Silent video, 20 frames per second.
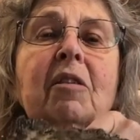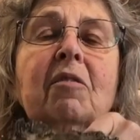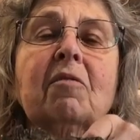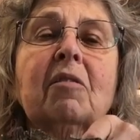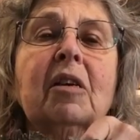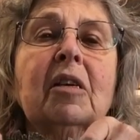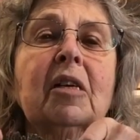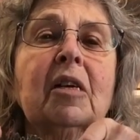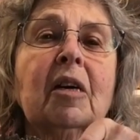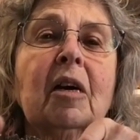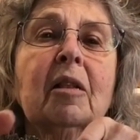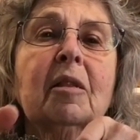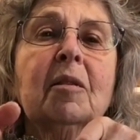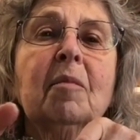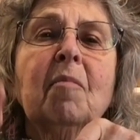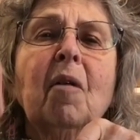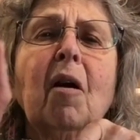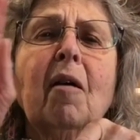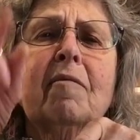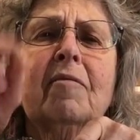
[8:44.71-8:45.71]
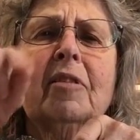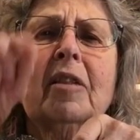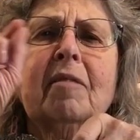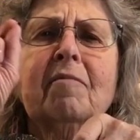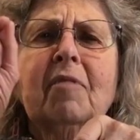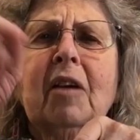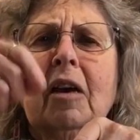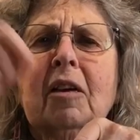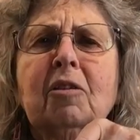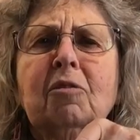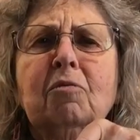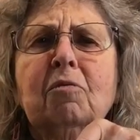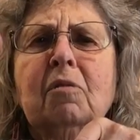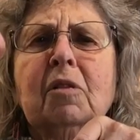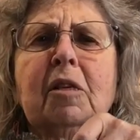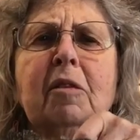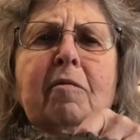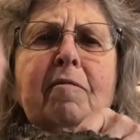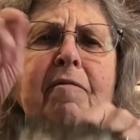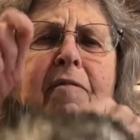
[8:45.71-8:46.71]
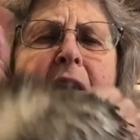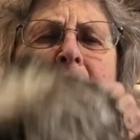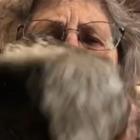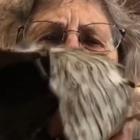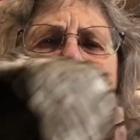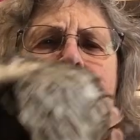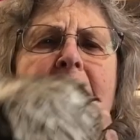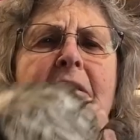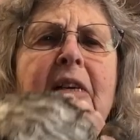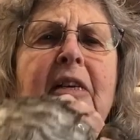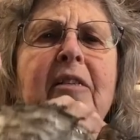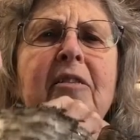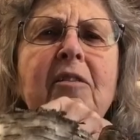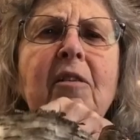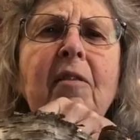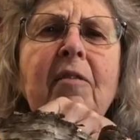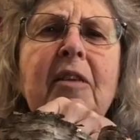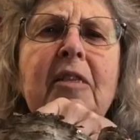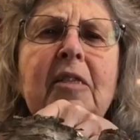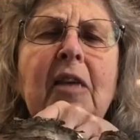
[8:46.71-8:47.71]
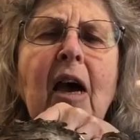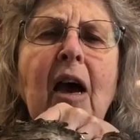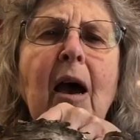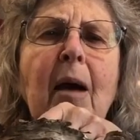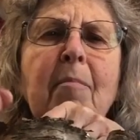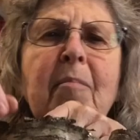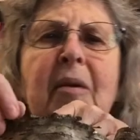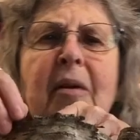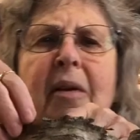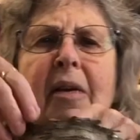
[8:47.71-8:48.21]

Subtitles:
you can cut them off and they've got cool little feathery things on the top.